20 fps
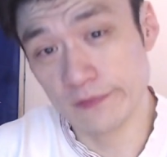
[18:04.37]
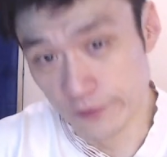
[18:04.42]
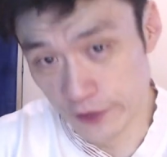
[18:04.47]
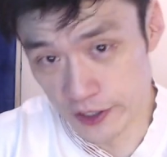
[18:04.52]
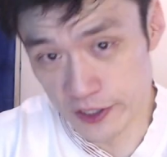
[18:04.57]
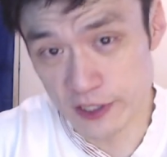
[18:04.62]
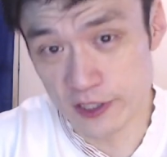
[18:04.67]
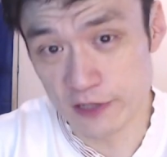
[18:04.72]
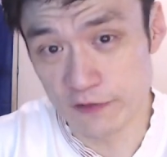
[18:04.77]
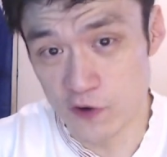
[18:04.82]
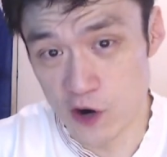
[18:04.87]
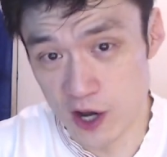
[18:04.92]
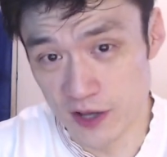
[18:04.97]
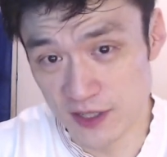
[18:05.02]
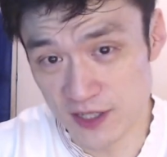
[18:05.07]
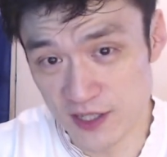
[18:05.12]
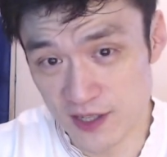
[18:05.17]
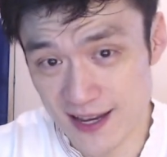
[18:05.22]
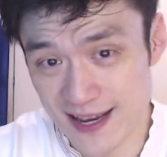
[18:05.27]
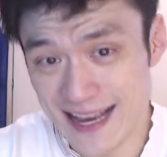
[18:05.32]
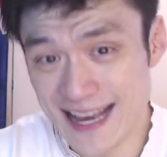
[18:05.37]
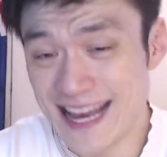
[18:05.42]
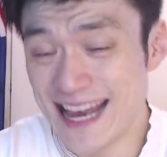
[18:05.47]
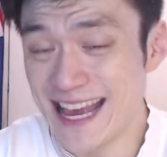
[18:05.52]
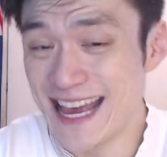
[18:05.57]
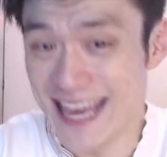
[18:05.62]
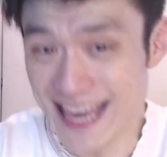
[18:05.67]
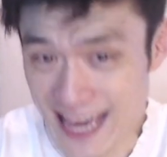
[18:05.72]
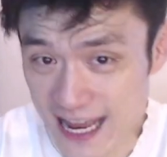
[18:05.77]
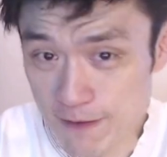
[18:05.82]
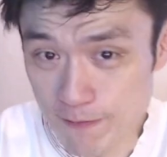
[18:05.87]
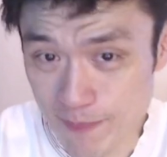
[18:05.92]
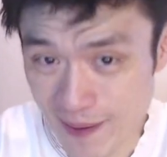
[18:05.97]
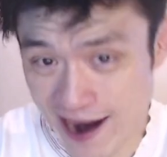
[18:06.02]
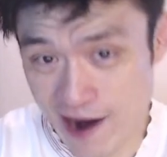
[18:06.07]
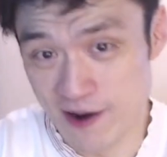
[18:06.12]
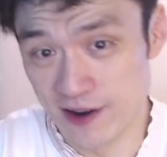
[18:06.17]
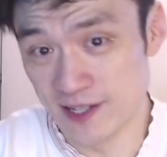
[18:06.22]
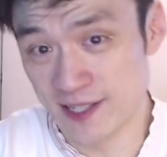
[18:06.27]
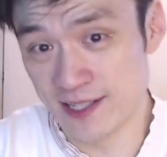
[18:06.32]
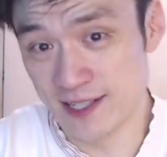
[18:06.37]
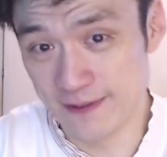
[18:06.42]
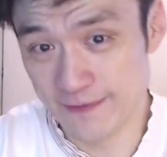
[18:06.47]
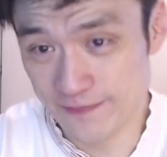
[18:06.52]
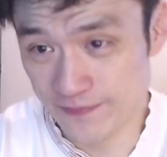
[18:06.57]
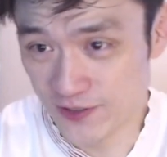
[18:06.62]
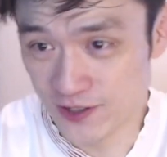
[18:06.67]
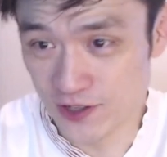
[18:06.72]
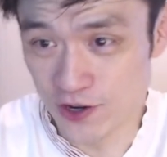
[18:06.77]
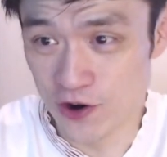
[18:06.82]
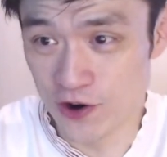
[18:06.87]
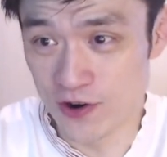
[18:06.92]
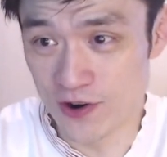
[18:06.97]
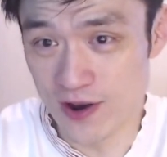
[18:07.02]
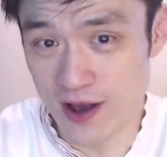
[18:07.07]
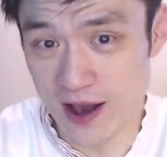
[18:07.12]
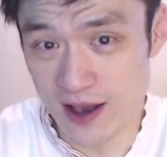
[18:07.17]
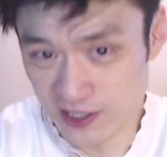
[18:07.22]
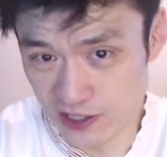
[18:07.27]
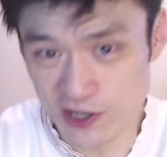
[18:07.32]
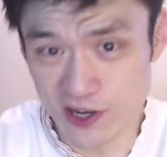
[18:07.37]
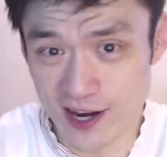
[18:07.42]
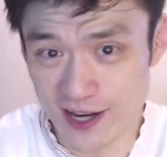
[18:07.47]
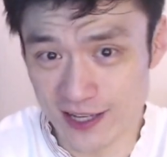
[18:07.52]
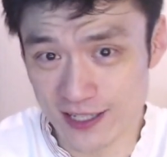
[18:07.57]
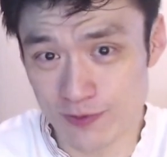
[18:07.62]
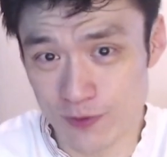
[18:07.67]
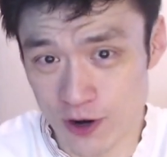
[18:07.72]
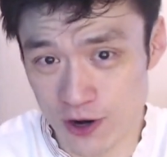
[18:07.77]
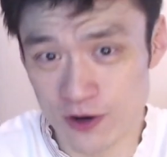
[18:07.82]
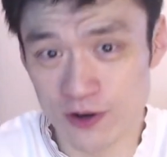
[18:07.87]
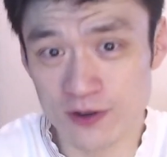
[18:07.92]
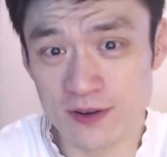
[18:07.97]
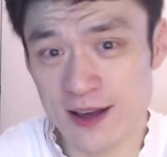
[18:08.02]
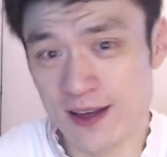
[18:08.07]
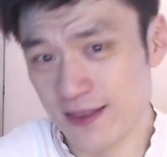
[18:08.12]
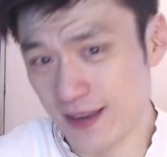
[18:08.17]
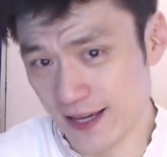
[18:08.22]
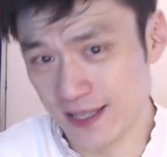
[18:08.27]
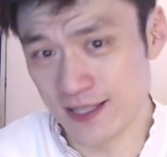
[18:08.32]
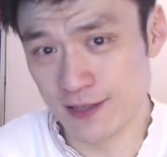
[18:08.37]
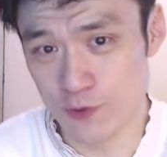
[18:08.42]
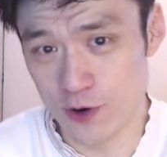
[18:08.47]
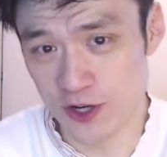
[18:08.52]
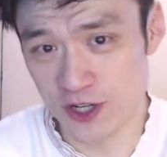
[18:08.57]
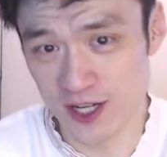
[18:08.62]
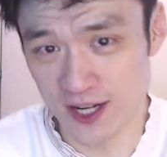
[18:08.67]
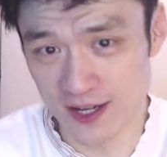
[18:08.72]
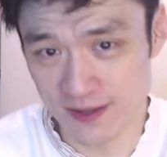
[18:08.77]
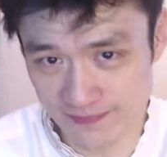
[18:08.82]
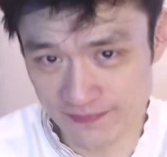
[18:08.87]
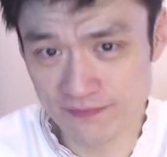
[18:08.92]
versus France in Paris. So see you guys tomorrow. Thanks for watching.